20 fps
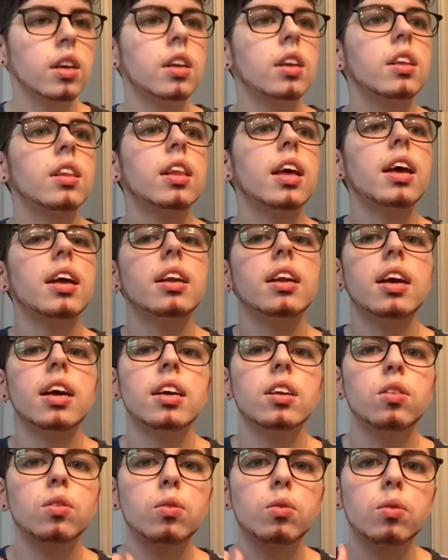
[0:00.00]
Then I
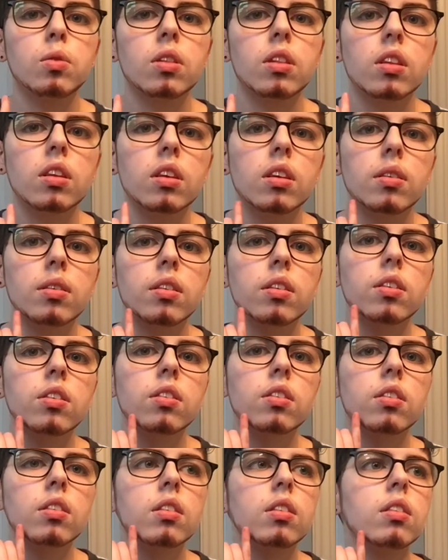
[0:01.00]
do the
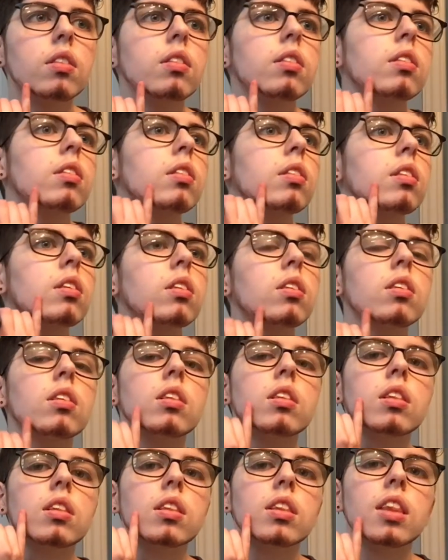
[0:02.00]

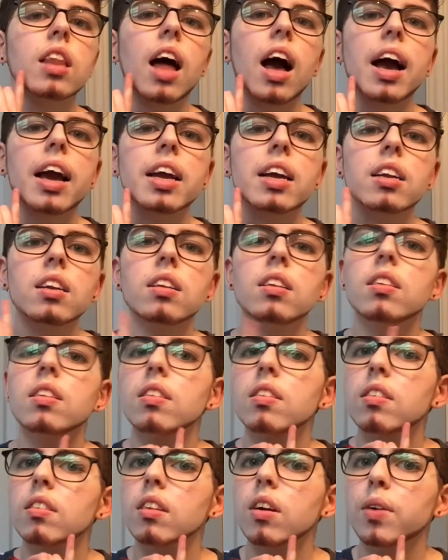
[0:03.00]
little
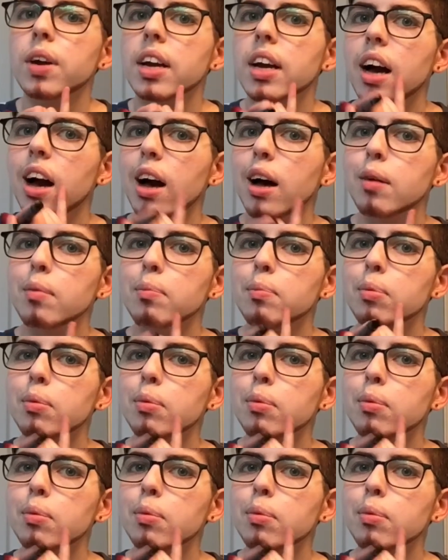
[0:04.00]
lines going up,